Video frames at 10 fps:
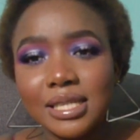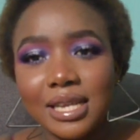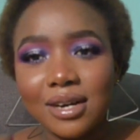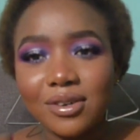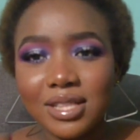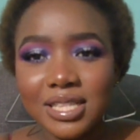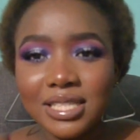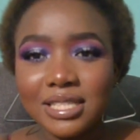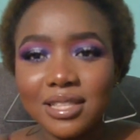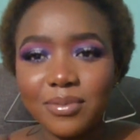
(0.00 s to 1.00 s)
Now,
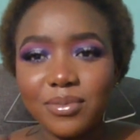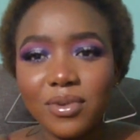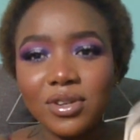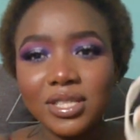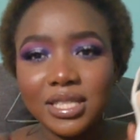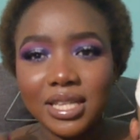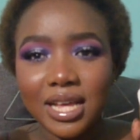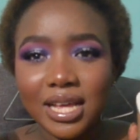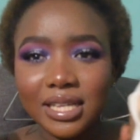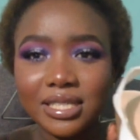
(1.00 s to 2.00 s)
this is the most
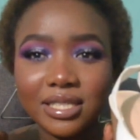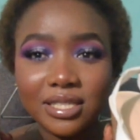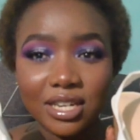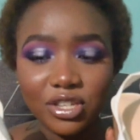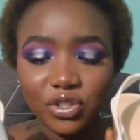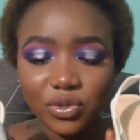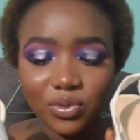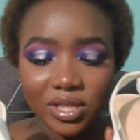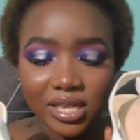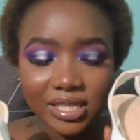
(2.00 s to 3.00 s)
extra
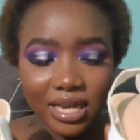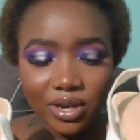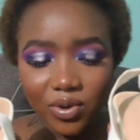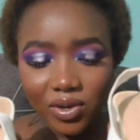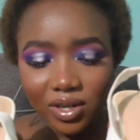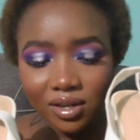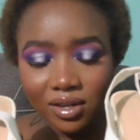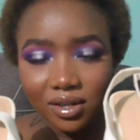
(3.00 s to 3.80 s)
shoe that I own